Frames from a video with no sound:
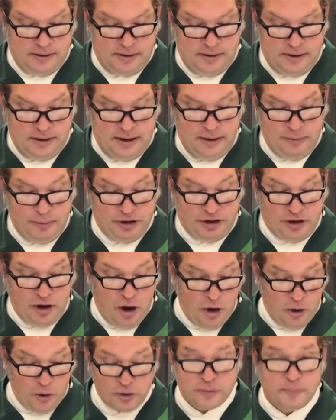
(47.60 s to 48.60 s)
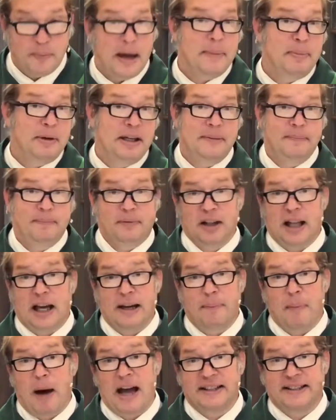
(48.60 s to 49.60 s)
It was those, maybe like
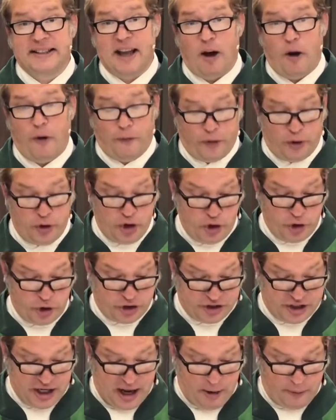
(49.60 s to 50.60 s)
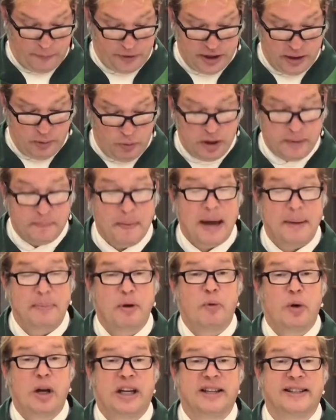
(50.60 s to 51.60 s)
myself or yourself, that
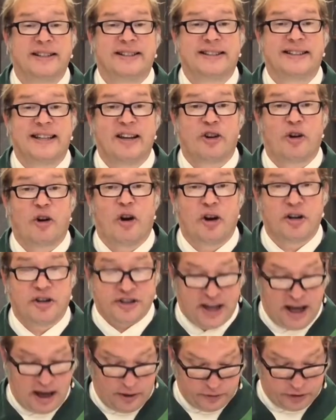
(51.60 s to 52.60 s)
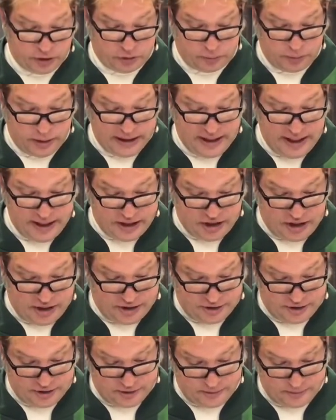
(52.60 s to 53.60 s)
we consider ourselves
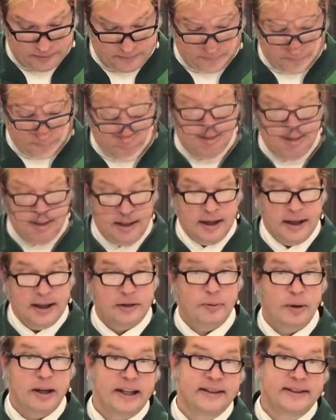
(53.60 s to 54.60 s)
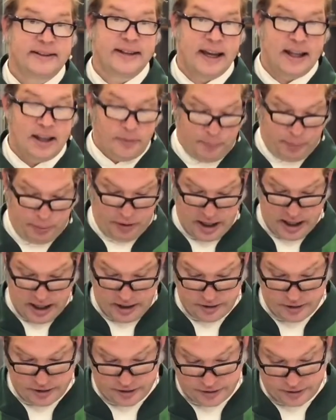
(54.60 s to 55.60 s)
religious, is we can say the
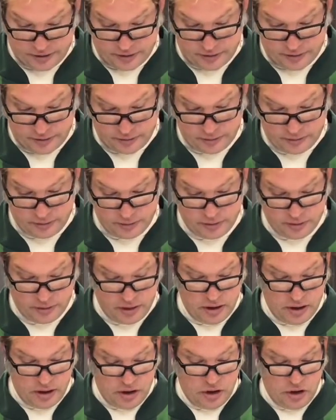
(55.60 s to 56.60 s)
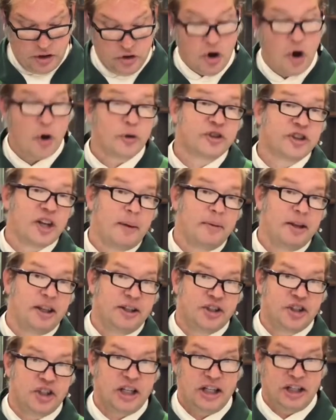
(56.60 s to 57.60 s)
prayers, know some of the
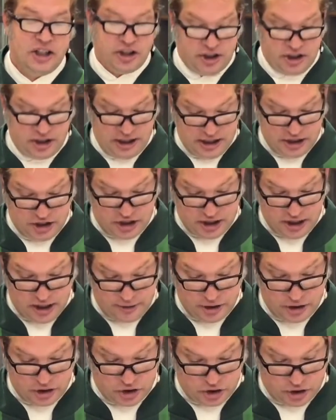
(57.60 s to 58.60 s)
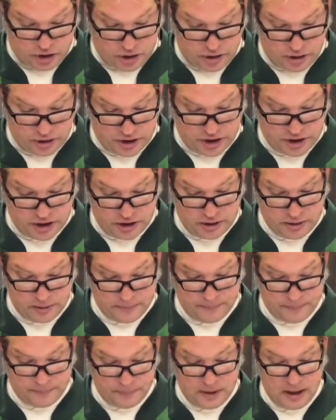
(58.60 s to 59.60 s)
teaching of the church,
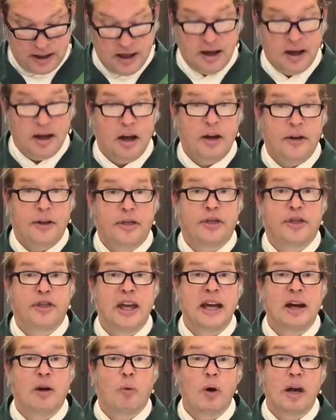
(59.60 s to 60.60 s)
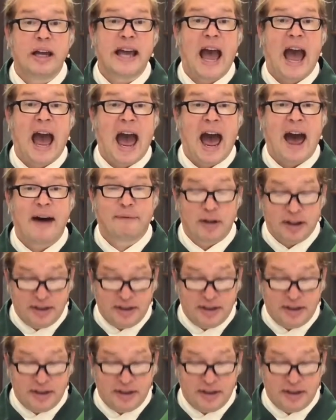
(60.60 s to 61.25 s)
think we have